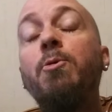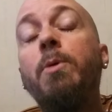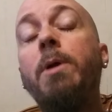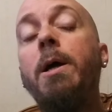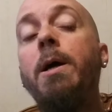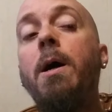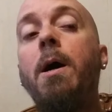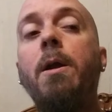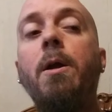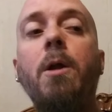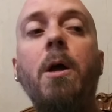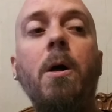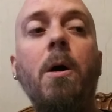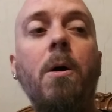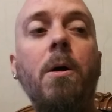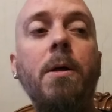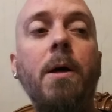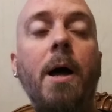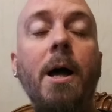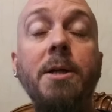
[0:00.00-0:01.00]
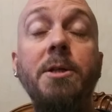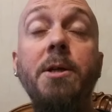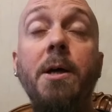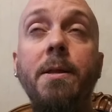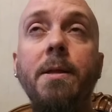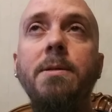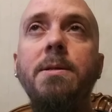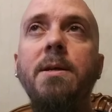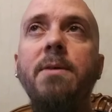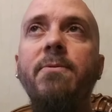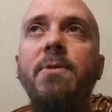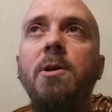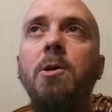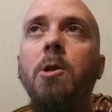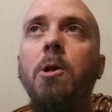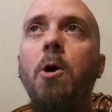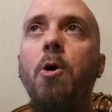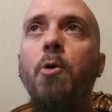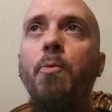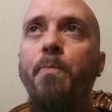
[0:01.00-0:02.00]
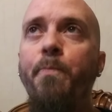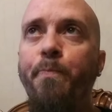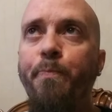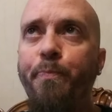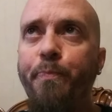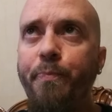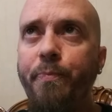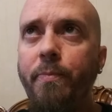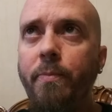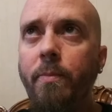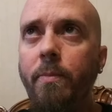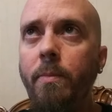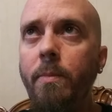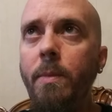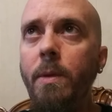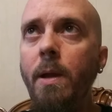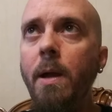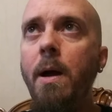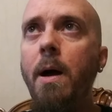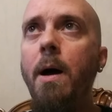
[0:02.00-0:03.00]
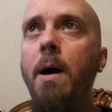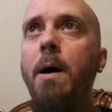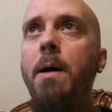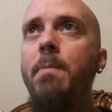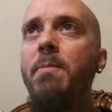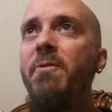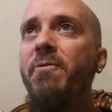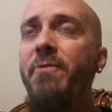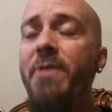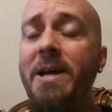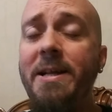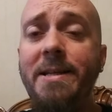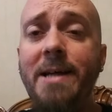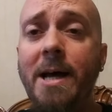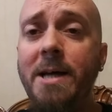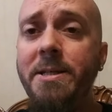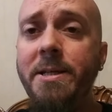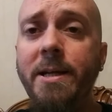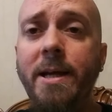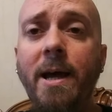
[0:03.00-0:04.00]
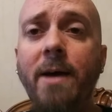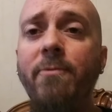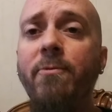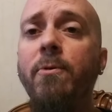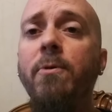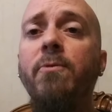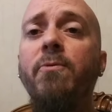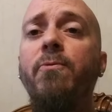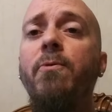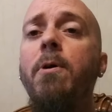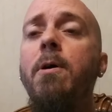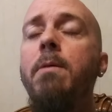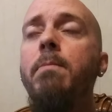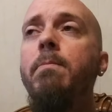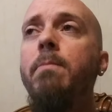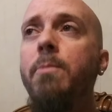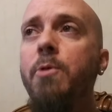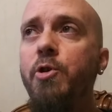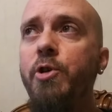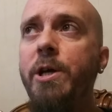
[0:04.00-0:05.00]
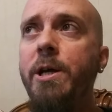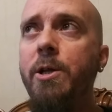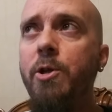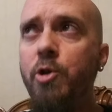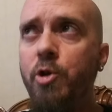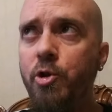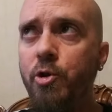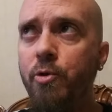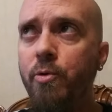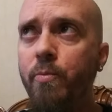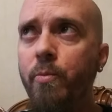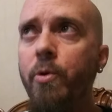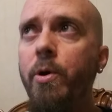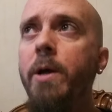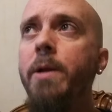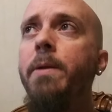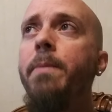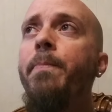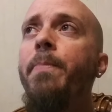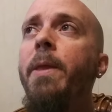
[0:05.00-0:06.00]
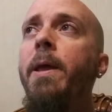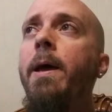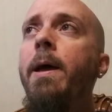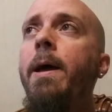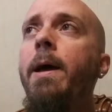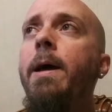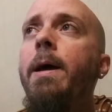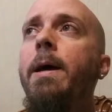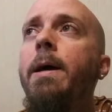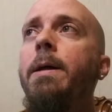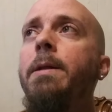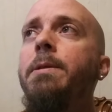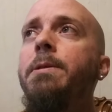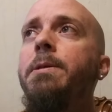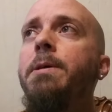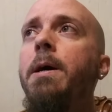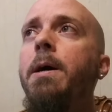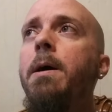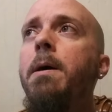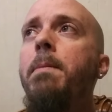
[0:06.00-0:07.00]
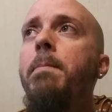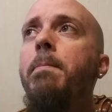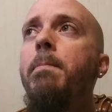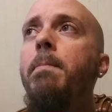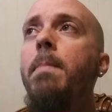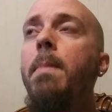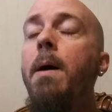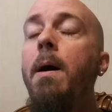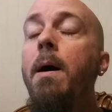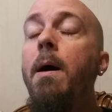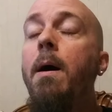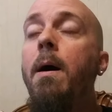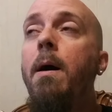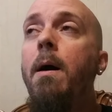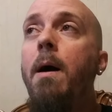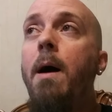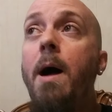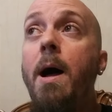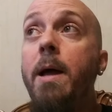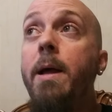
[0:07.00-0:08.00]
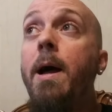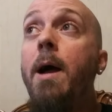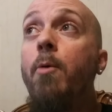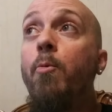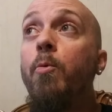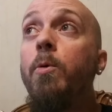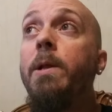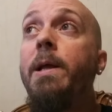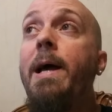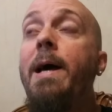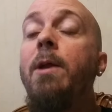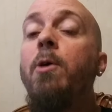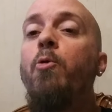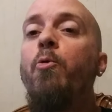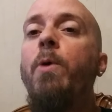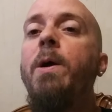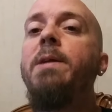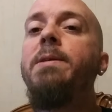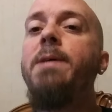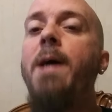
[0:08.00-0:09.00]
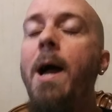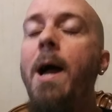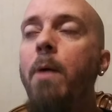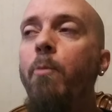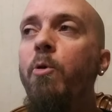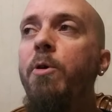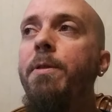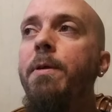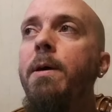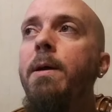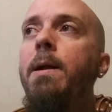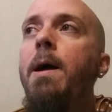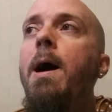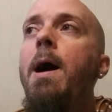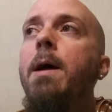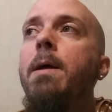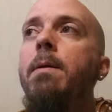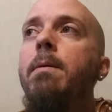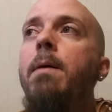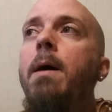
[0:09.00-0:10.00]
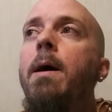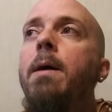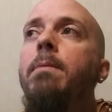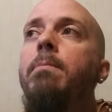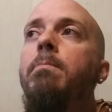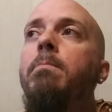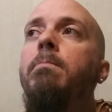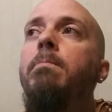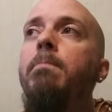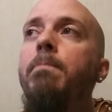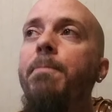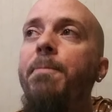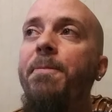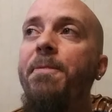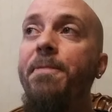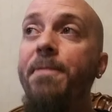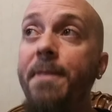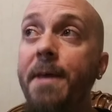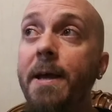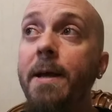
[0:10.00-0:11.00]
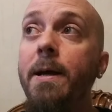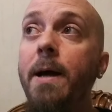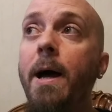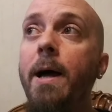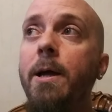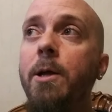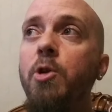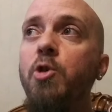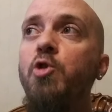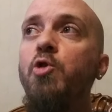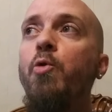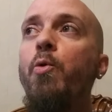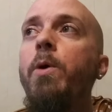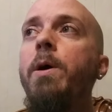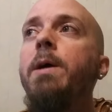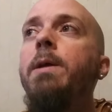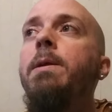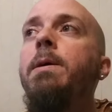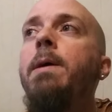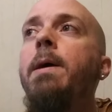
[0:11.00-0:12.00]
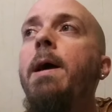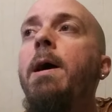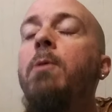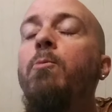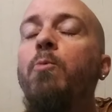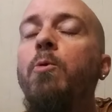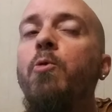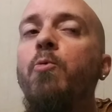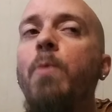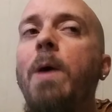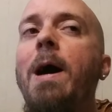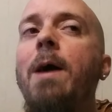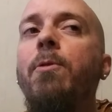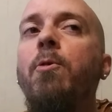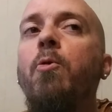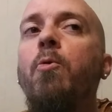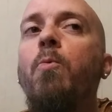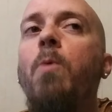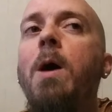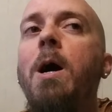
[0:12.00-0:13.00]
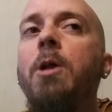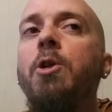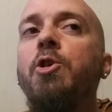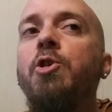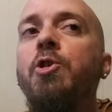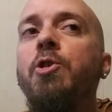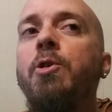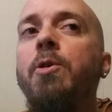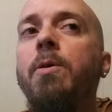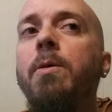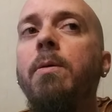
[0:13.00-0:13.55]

what I got on all I Saw the TV Glow. Fantastic effort from Jane Schoenbrun, and I really had a great time with it. I think I enjoyed and would rather watch